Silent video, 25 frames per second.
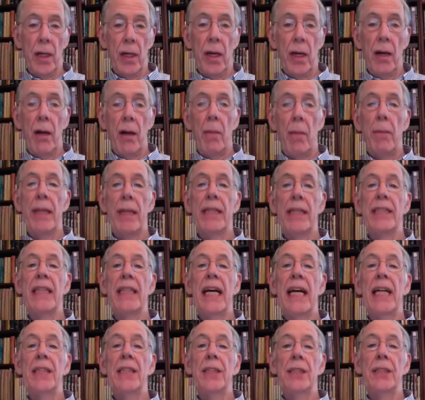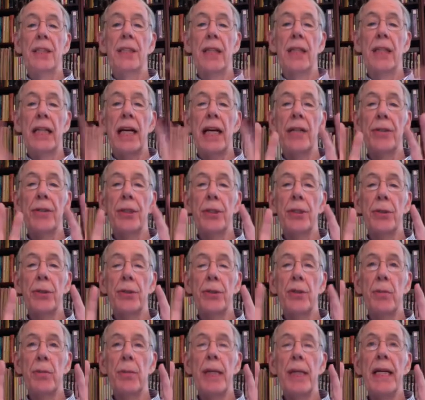because that just allows you
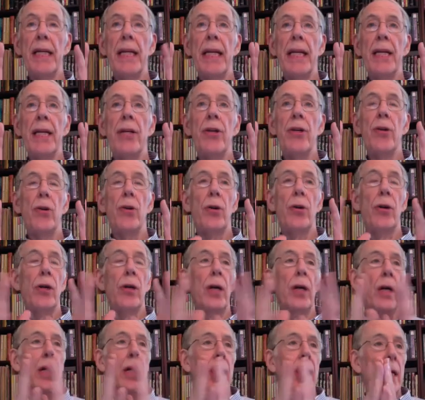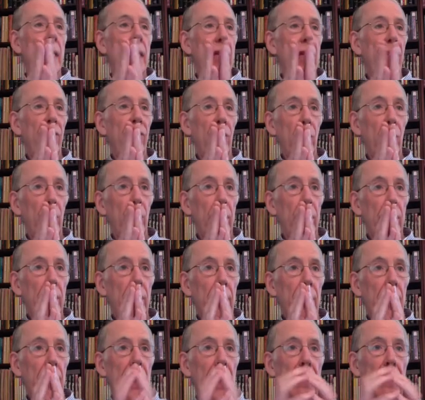to be in your, if you
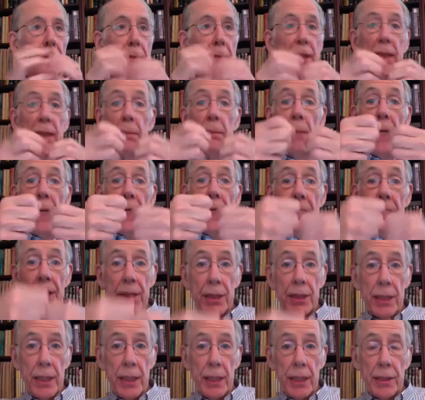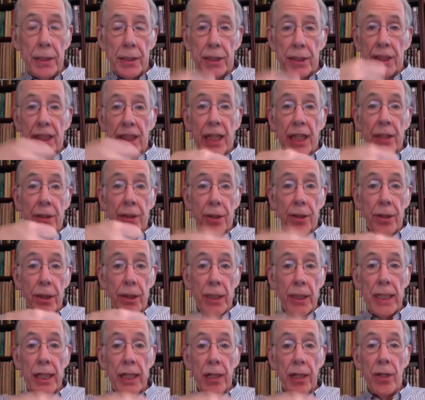will, space, centered
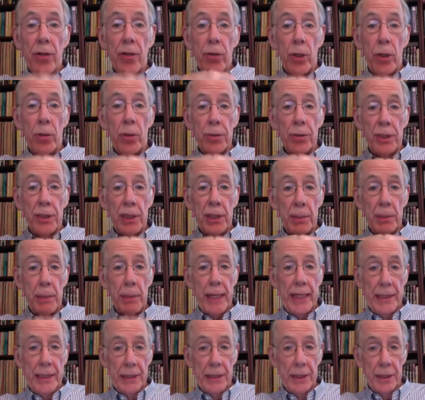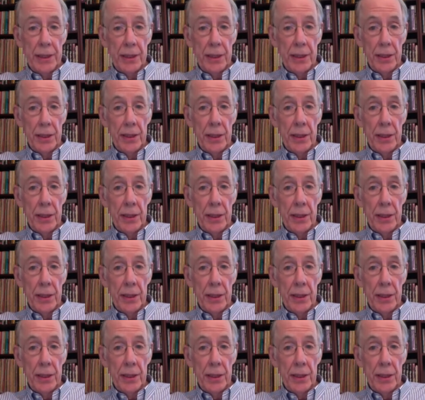in your own space.